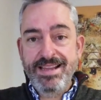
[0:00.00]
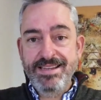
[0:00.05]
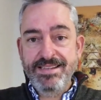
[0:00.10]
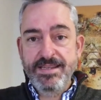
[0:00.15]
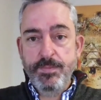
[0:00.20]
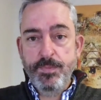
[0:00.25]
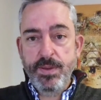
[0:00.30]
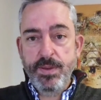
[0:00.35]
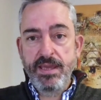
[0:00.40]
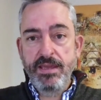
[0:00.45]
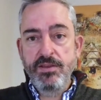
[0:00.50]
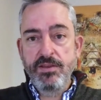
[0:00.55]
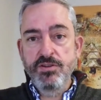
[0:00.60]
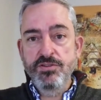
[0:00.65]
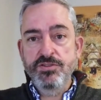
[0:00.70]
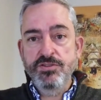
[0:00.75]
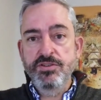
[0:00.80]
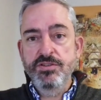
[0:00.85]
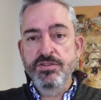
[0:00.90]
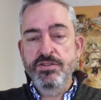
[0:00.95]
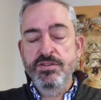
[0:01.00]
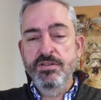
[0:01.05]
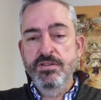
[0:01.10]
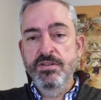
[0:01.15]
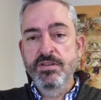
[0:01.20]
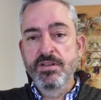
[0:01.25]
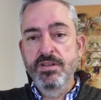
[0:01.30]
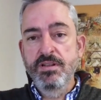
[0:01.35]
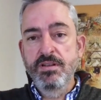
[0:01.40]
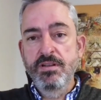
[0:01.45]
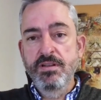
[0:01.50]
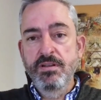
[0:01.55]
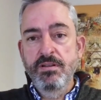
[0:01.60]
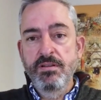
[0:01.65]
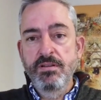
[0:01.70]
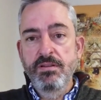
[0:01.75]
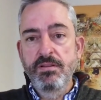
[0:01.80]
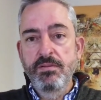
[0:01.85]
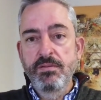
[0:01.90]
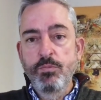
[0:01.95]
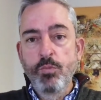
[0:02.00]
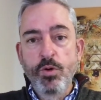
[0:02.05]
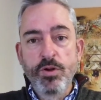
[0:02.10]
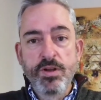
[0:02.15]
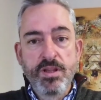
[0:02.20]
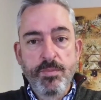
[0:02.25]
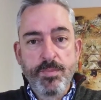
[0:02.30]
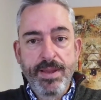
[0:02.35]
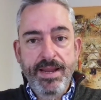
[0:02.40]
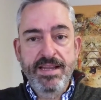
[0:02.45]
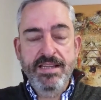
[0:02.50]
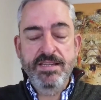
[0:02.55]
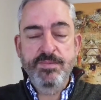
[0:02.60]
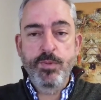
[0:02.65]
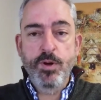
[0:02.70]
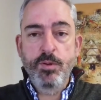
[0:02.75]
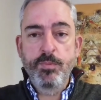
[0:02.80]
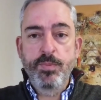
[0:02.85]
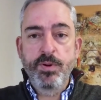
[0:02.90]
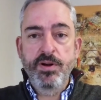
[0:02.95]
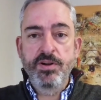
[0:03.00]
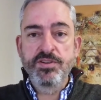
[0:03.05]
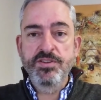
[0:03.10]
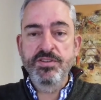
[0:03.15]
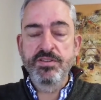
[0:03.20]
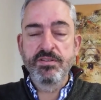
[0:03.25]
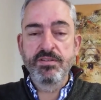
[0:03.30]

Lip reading: SAP users, one of the biggest bugbears